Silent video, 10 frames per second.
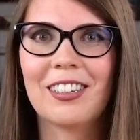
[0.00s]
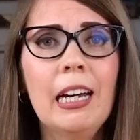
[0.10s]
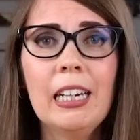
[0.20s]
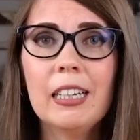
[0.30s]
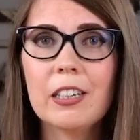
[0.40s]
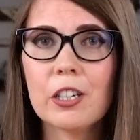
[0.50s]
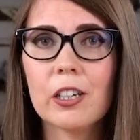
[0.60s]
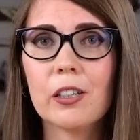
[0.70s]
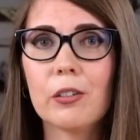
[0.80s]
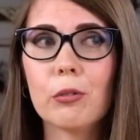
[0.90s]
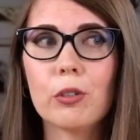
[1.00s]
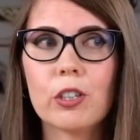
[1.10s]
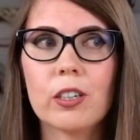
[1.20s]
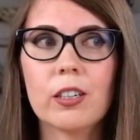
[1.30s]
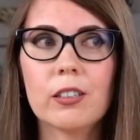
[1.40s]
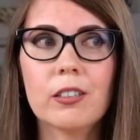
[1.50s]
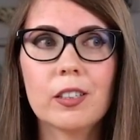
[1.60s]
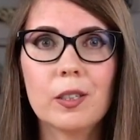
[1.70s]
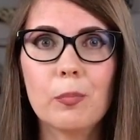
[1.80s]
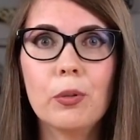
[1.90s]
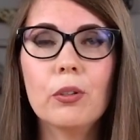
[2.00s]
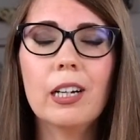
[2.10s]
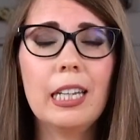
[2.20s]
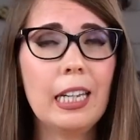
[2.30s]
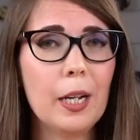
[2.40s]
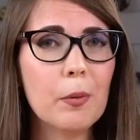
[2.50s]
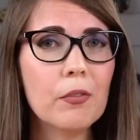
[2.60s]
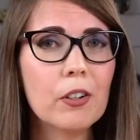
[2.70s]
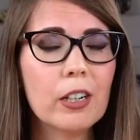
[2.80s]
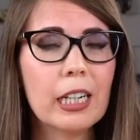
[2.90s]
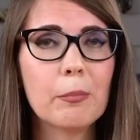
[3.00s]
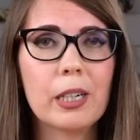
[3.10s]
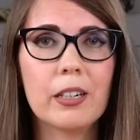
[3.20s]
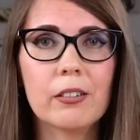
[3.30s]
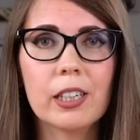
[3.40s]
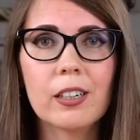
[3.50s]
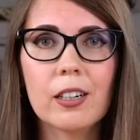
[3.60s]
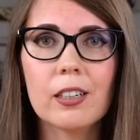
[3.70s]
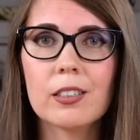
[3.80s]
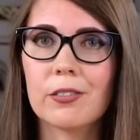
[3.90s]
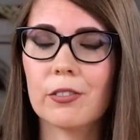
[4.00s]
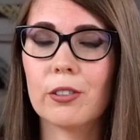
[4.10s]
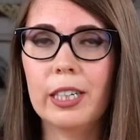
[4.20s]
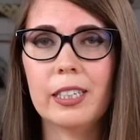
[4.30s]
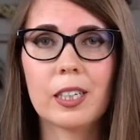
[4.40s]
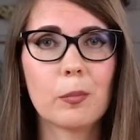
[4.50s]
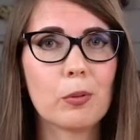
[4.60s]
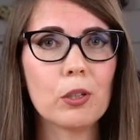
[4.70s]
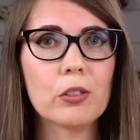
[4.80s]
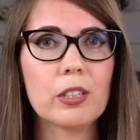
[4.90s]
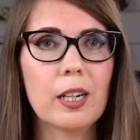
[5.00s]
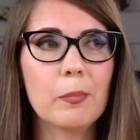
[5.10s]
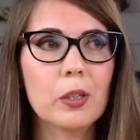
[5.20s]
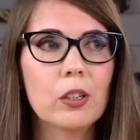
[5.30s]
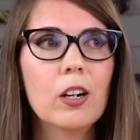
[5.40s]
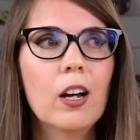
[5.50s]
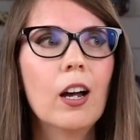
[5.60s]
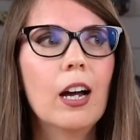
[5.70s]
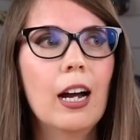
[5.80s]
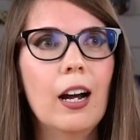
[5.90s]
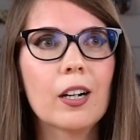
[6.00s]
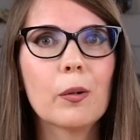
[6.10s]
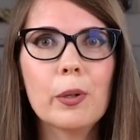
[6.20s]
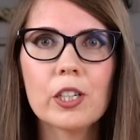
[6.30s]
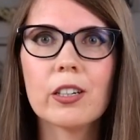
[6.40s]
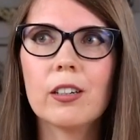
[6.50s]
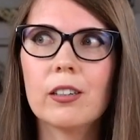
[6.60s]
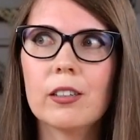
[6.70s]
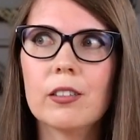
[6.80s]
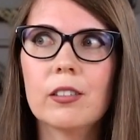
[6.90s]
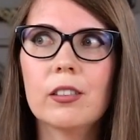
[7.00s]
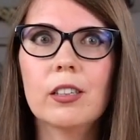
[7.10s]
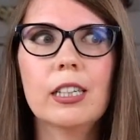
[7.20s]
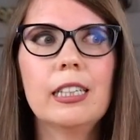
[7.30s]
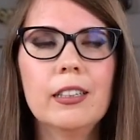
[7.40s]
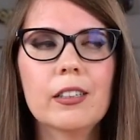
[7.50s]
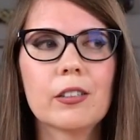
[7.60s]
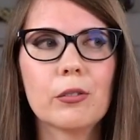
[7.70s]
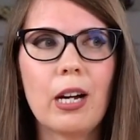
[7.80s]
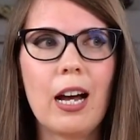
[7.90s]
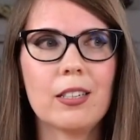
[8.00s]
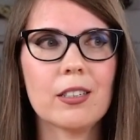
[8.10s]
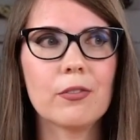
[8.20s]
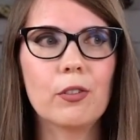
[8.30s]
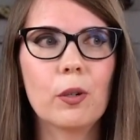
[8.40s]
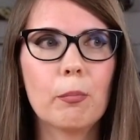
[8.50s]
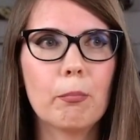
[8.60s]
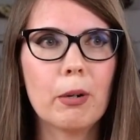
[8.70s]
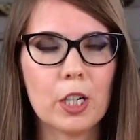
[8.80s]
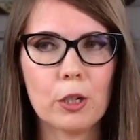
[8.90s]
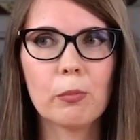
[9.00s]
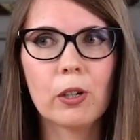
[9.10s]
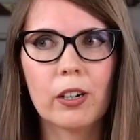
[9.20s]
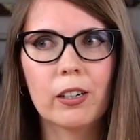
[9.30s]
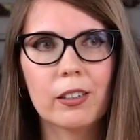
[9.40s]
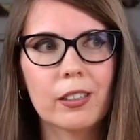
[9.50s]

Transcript: In addition to just the pure labor work and material costs of creating the prototype though, a commissioner also needs to ask for much more.